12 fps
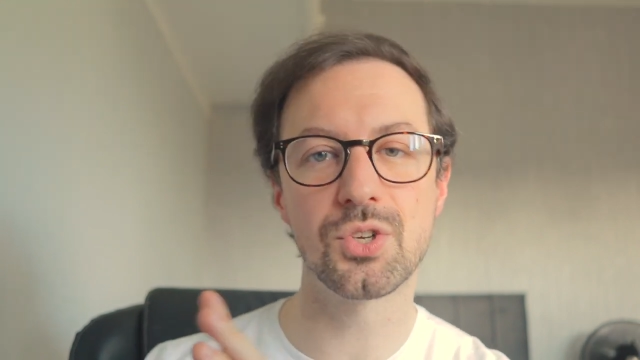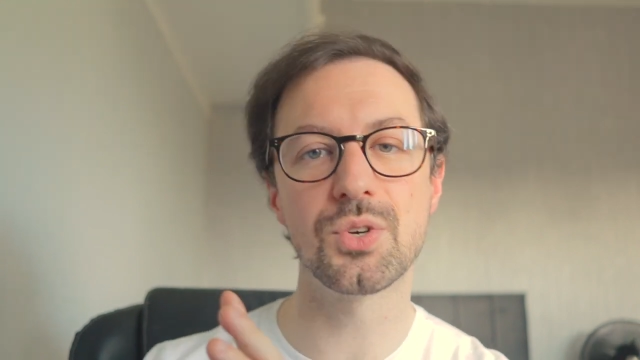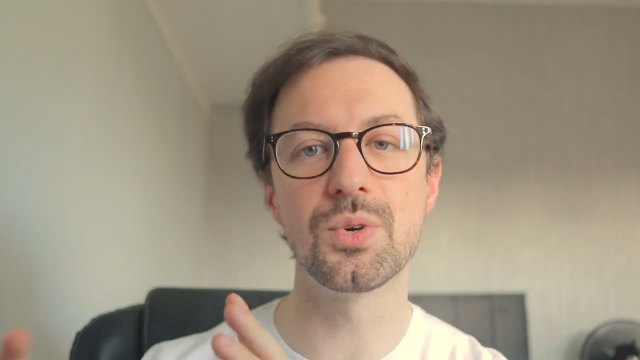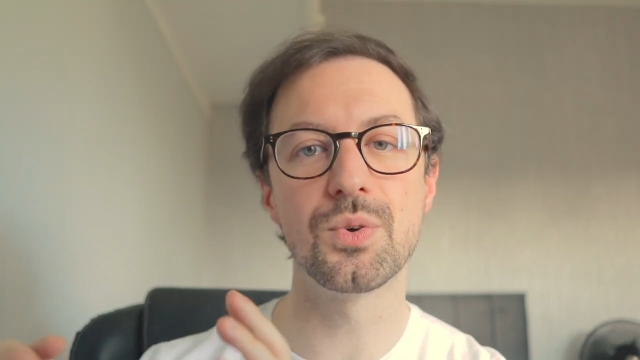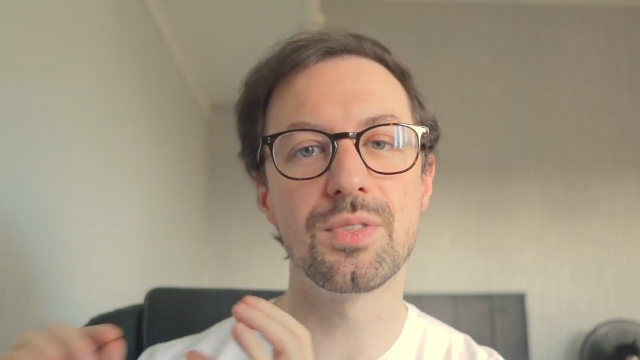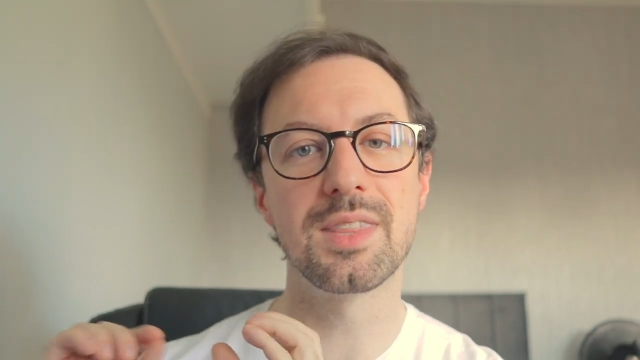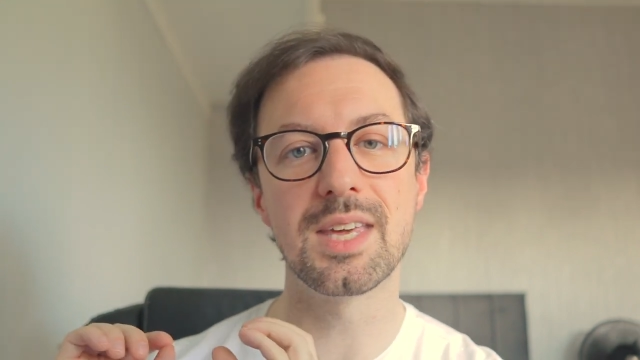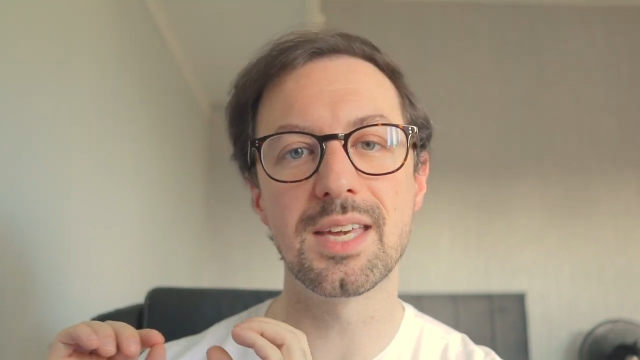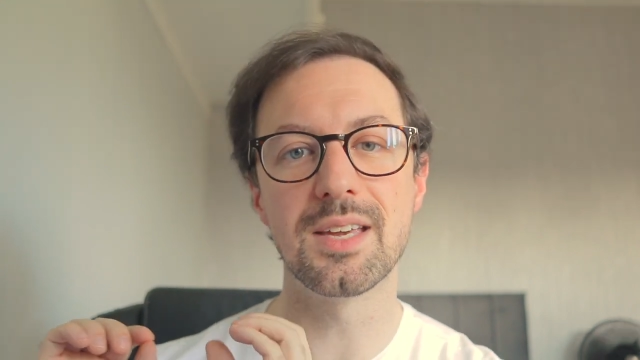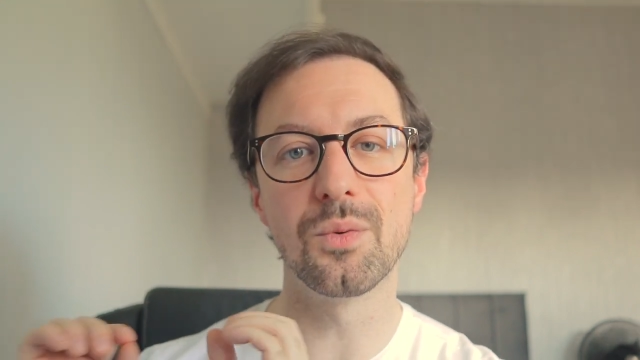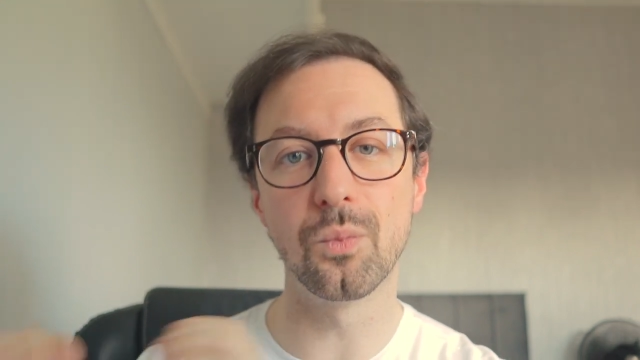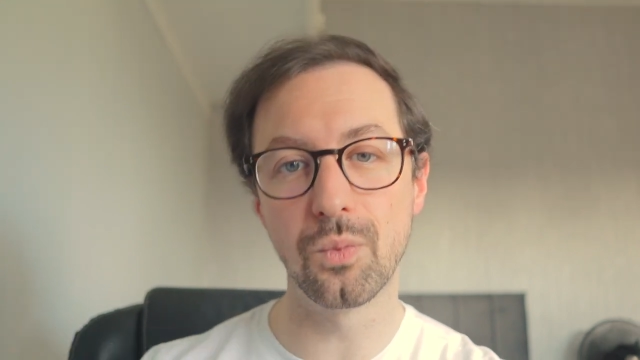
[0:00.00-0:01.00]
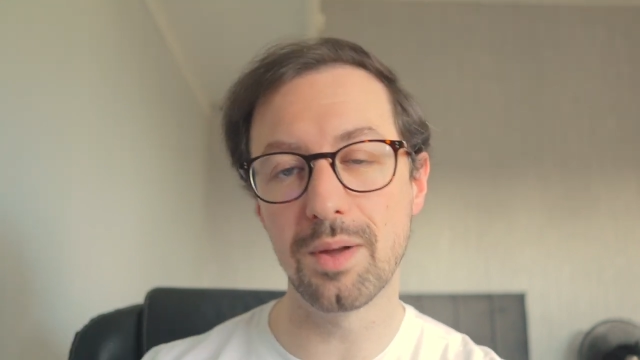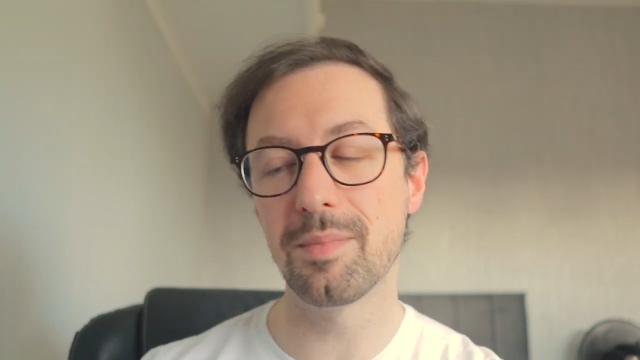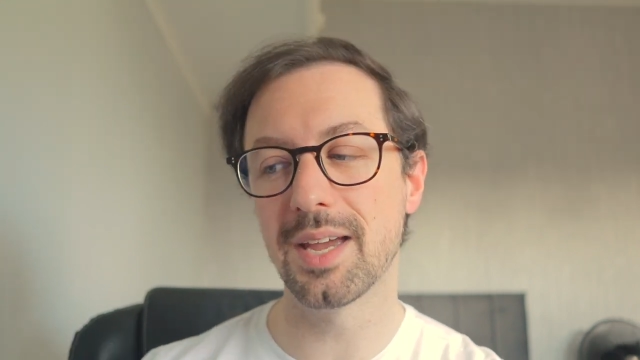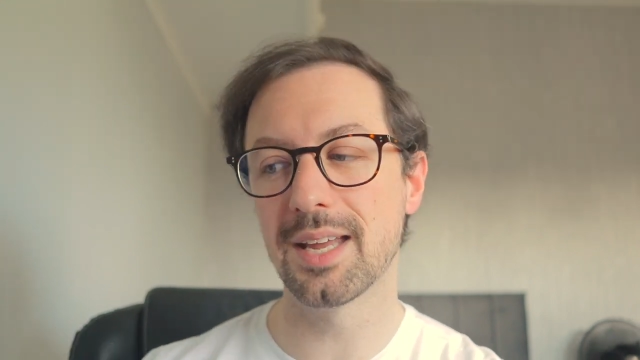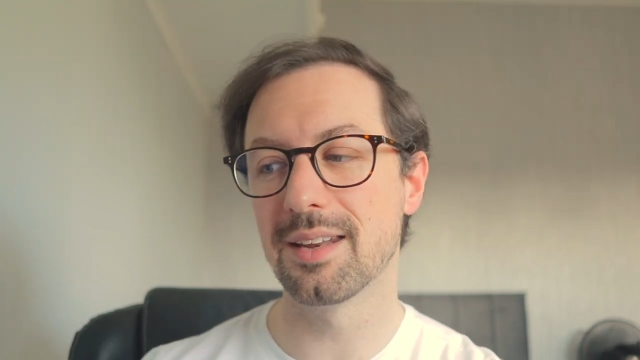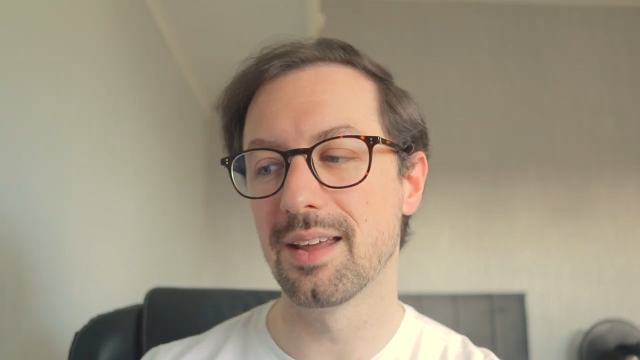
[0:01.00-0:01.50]
to the
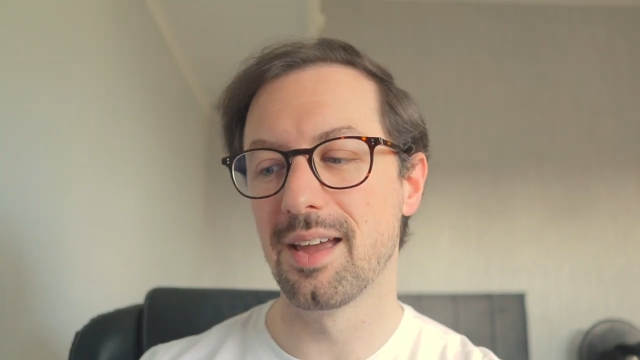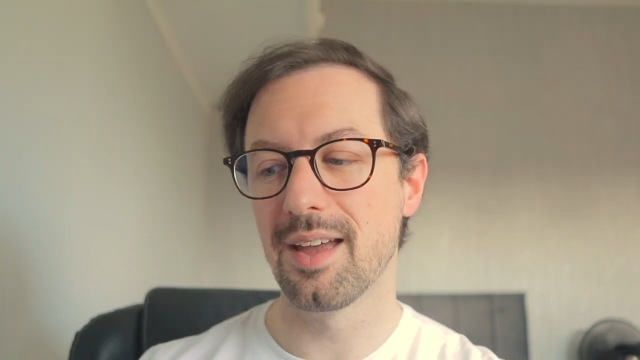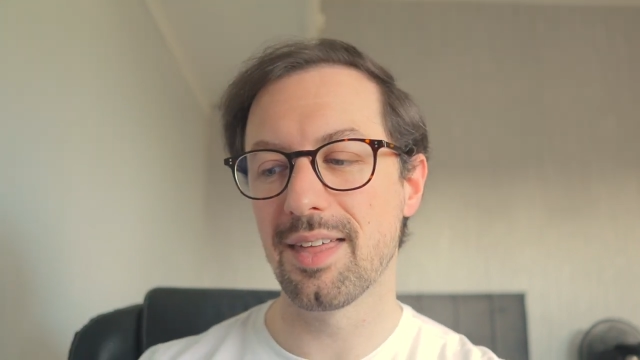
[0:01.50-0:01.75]
women